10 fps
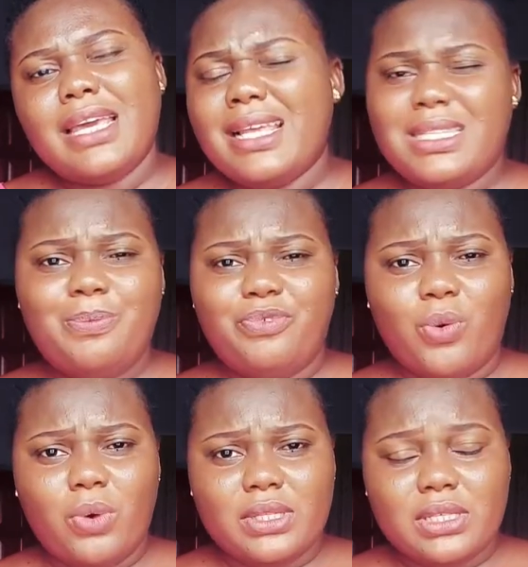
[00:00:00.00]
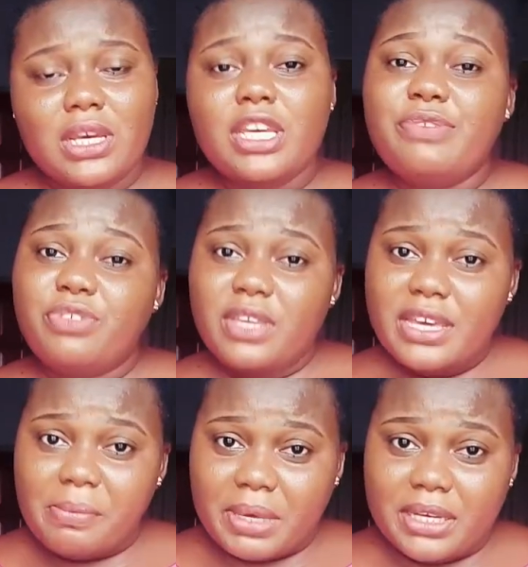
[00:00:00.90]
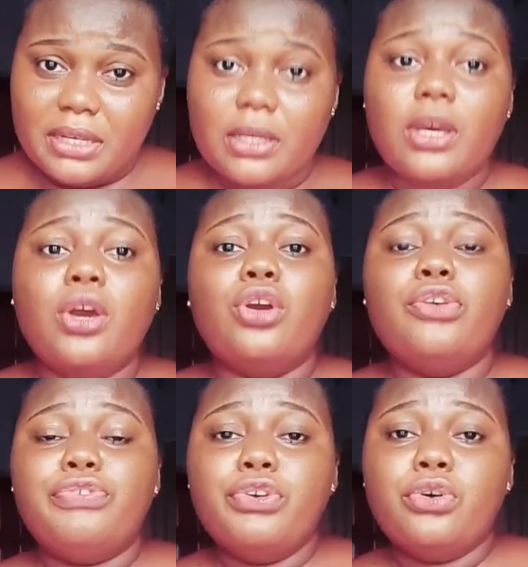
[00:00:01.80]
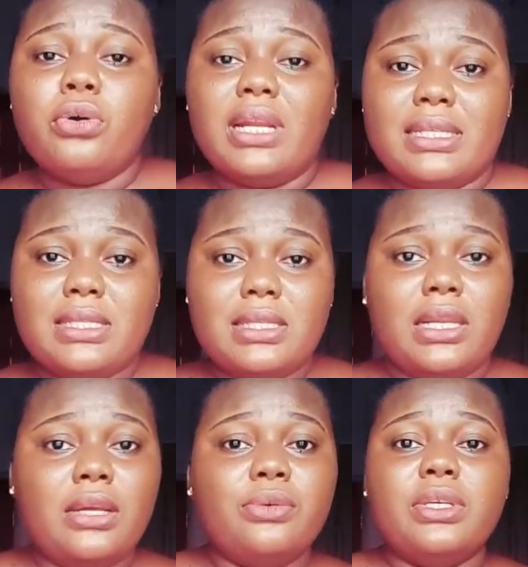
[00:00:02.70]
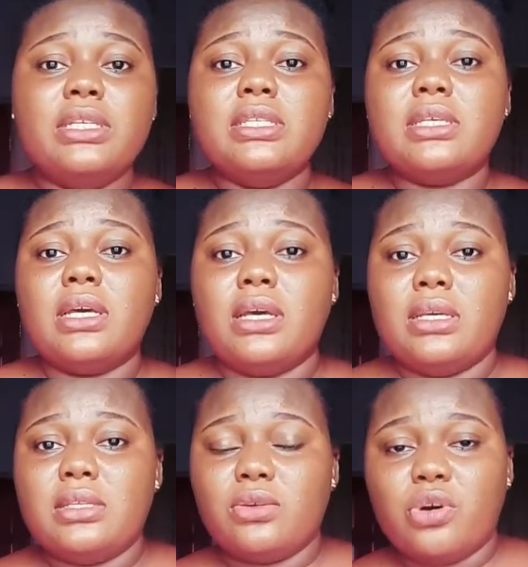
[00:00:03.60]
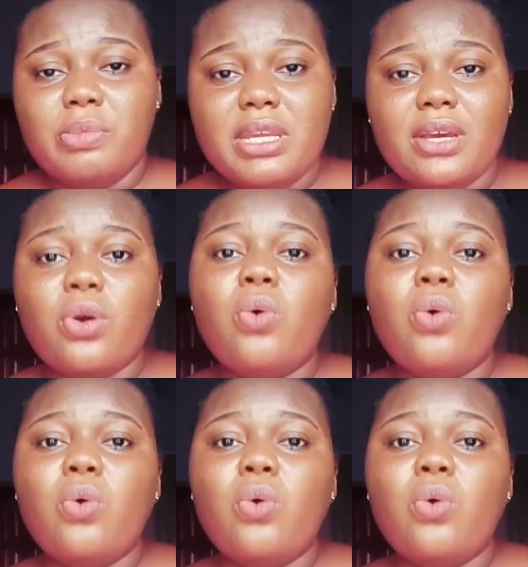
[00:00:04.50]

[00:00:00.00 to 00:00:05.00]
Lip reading: A tip for what? If you think I'm kidding, if you know Lasisi Eleno, he's a comedian.